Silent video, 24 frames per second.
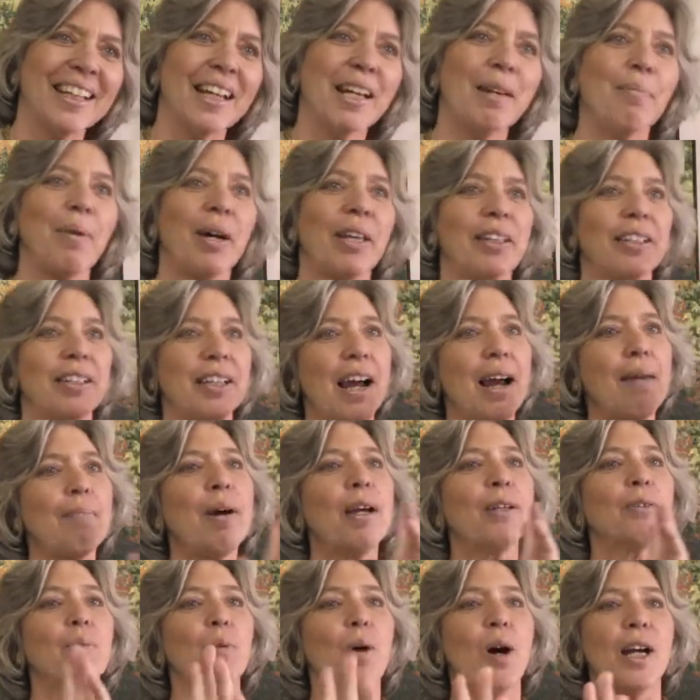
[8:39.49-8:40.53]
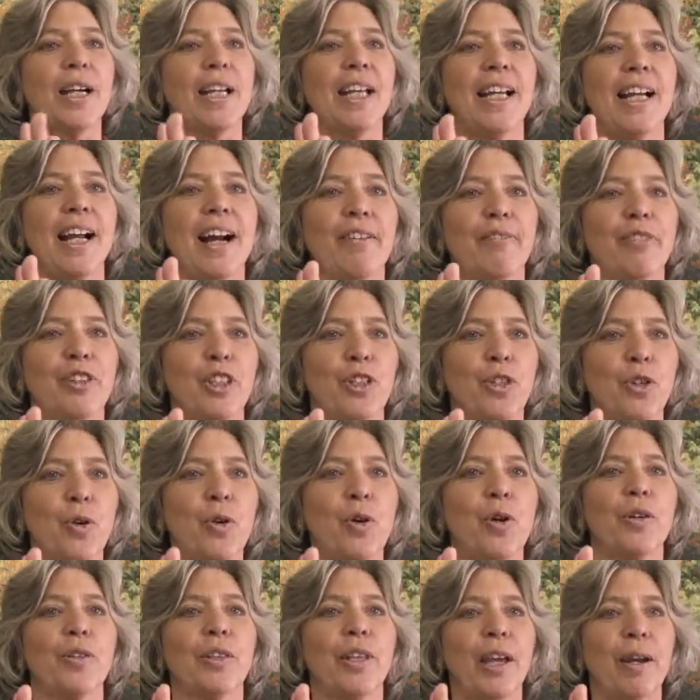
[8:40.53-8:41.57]
And by the time I was walking out the
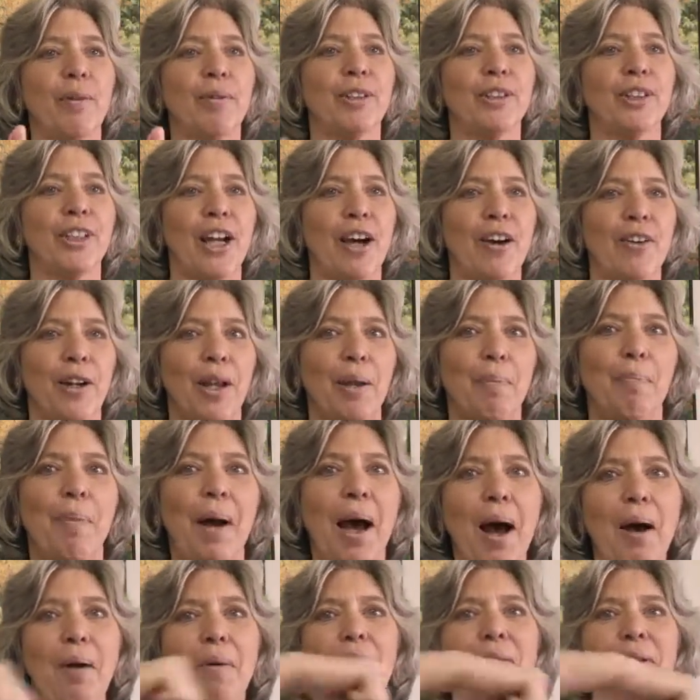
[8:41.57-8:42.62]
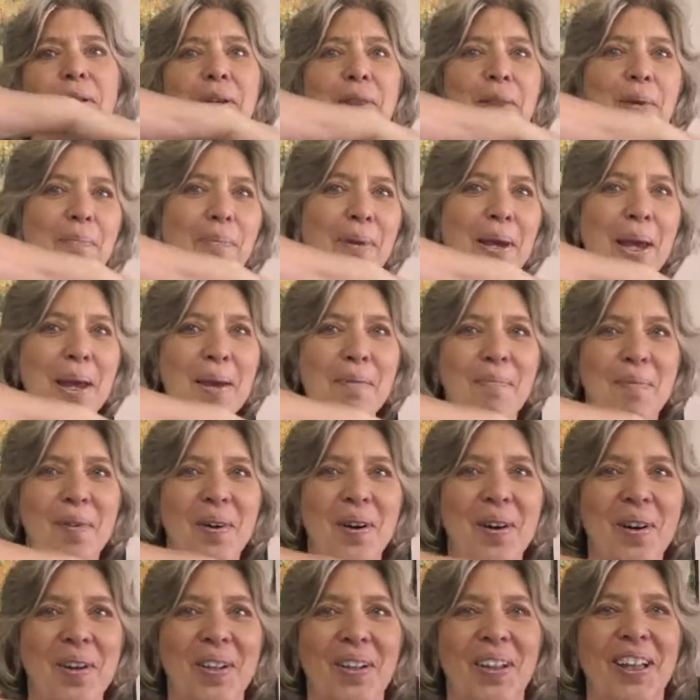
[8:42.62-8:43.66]
door, they were shouting, "Power to the
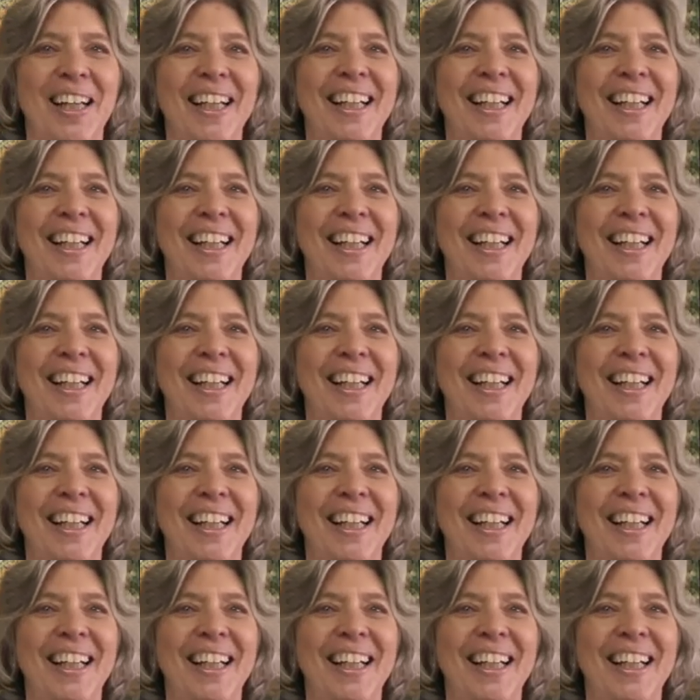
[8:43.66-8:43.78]
people!"